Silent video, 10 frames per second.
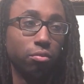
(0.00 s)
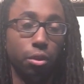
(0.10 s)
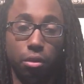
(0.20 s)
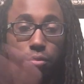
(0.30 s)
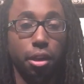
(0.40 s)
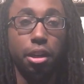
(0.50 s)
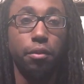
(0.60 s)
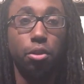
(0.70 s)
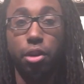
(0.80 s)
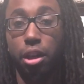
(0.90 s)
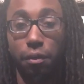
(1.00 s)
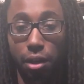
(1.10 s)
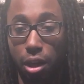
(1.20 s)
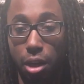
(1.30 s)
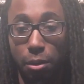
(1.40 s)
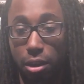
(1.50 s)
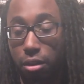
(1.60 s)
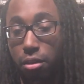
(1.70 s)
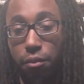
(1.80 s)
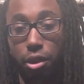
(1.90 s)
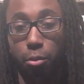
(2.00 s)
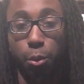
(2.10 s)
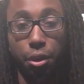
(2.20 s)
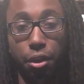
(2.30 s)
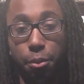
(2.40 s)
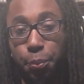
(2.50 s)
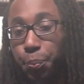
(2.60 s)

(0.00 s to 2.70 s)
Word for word: well, I ain't even gonna try to give it a name because I couldn't even come up with nothing.